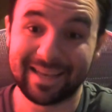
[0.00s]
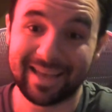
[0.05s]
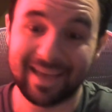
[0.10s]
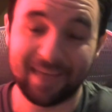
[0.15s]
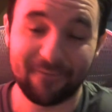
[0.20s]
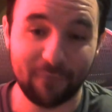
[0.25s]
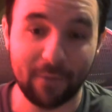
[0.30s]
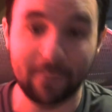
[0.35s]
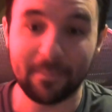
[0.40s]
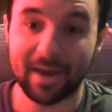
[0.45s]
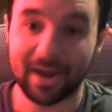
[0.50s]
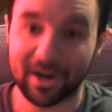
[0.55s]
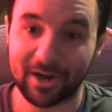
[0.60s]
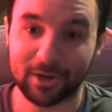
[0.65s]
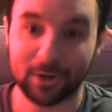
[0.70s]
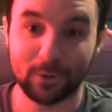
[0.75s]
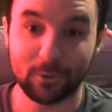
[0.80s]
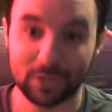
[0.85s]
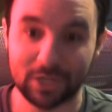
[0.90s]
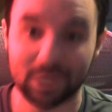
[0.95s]
if I'm not
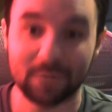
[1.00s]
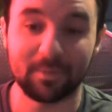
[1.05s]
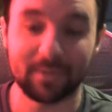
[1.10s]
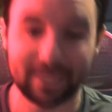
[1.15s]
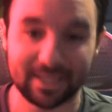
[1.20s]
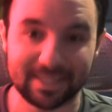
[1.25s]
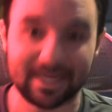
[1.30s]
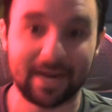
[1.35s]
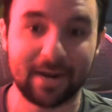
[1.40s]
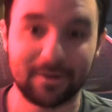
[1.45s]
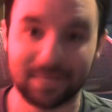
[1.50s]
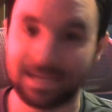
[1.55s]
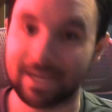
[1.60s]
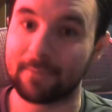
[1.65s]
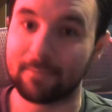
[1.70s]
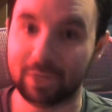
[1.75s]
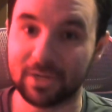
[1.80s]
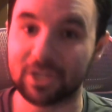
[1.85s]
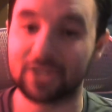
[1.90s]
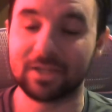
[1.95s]
gonna go cheap on the tires and
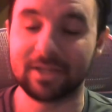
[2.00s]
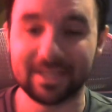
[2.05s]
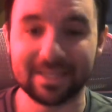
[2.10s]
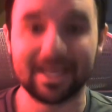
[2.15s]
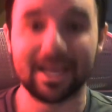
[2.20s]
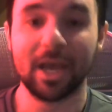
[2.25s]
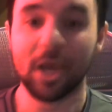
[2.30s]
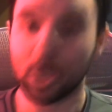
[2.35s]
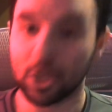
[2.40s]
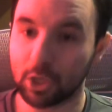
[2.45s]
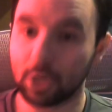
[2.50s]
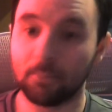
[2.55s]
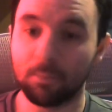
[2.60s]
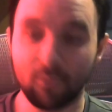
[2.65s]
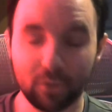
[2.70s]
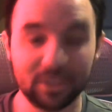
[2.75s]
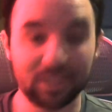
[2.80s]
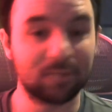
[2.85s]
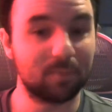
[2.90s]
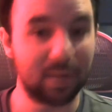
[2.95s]
get Michelins, your
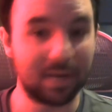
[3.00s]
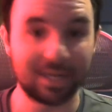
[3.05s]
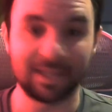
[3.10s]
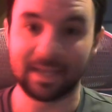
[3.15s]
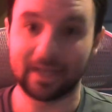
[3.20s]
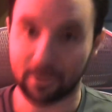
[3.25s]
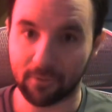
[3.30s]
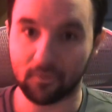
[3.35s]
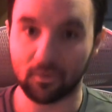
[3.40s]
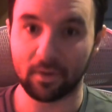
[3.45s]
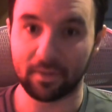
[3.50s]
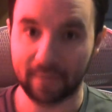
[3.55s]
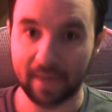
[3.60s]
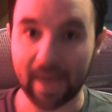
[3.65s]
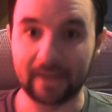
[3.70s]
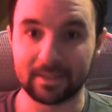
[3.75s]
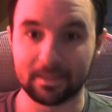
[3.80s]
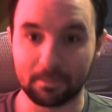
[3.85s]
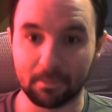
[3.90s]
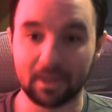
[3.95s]
boy's spending like over
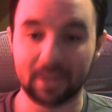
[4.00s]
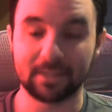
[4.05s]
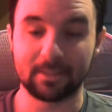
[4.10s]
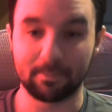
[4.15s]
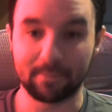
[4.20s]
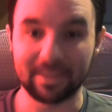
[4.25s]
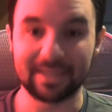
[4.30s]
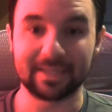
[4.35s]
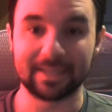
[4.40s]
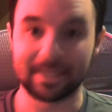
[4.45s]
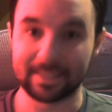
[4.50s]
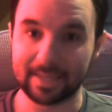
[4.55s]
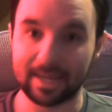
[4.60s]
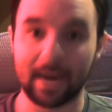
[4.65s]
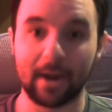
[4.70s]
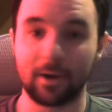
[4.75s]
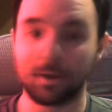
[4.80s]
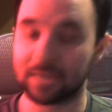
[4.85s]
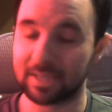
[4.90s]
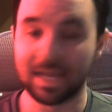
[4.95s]
$1,000 a piece on
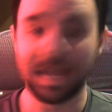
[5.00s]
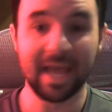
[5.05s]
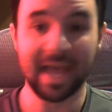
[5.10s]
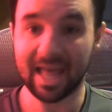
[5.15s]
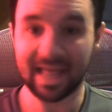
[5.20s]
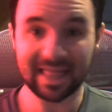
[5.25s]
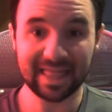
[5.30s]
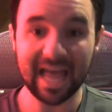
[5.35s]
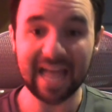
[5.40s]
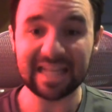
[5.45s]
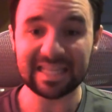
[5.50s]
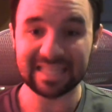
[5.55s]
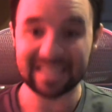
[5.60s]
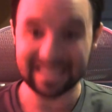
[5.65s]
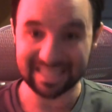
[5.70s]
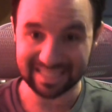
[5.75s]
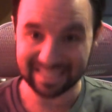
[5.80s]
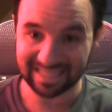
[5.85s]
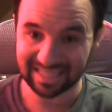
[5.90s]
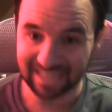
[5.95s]
tires. That's
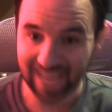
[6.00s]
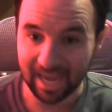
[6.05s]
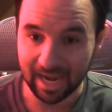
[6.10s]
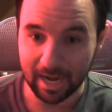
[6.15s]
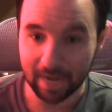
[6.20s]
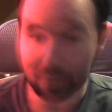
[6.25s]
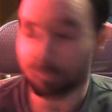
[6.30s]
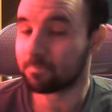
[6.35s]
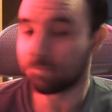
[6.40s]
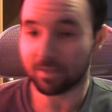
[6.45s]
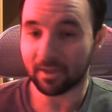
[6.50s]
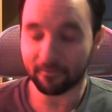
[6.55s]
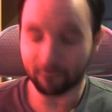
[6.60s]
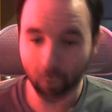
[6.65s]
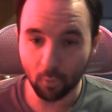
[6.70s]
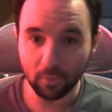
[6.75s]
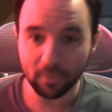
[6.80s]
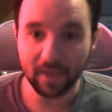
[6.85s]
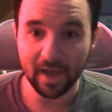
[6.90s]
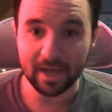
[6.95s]
insane.
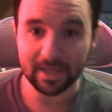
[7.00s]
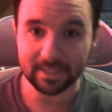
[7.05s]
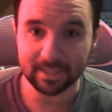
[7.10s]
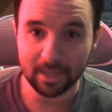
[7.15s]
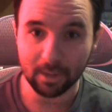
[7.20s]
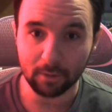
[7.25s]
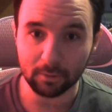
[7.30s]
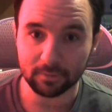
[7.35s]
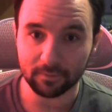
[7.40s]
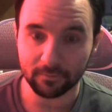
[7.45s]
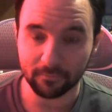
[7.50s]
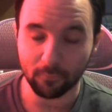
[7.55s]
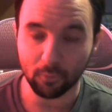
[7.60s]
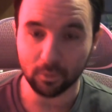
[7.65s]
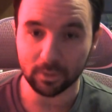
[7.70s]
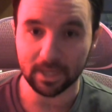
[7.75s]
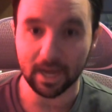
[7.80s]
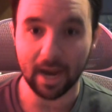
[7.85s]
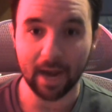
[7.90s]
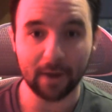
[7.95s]
$4,000 for
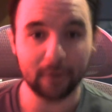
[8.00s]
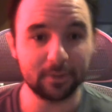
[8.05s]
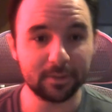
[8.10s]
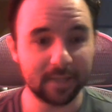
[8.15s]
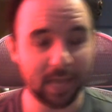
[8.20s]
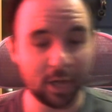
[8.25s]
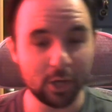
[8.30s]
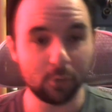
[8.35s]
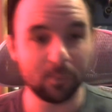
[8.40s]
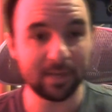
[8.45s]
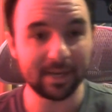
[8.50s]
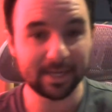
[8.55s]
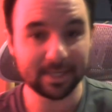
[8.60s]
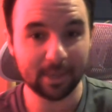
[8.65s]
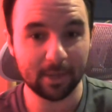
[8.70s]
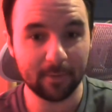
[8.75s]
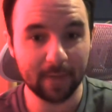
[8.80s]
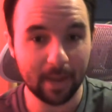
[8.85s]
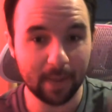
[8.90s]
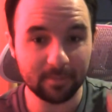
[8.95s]
four tires, and you mean to
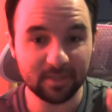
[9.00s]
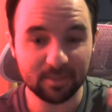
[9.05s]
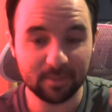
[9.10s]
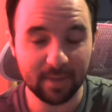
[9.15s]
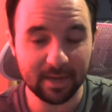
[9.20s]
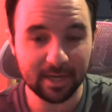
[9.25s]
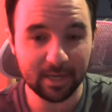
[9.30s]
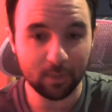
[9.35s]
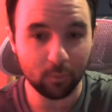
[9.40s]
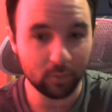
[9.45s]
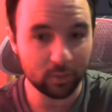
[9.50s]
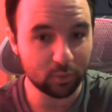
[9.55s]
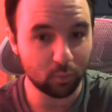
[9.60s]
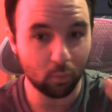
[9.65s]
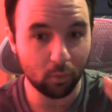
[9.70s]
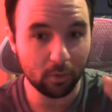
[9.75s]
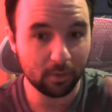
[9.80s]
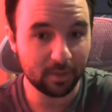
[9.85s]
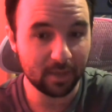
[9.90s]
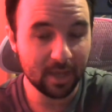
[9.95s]
tell me I'm spending what's
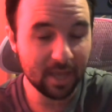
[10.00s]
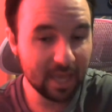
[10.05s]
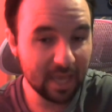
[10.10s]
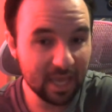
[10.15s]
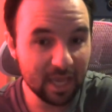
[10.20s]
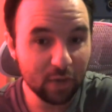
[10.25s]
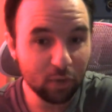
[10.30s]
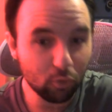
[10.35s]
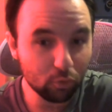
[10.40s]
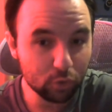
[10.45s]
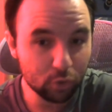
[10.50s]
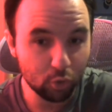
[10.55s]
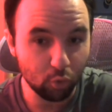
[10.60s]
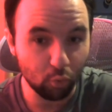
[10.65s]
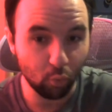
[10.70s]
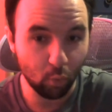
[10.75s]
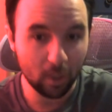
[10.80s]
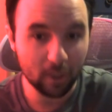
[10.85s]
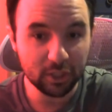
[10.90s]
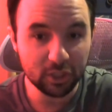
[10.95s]
worth equal to
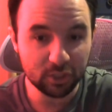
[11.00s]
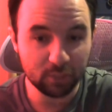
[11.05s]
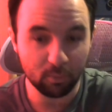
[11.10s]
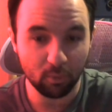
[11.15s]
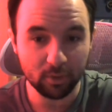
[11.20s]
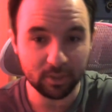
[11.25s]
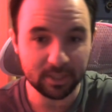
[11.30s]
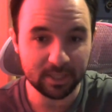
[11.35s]
one sports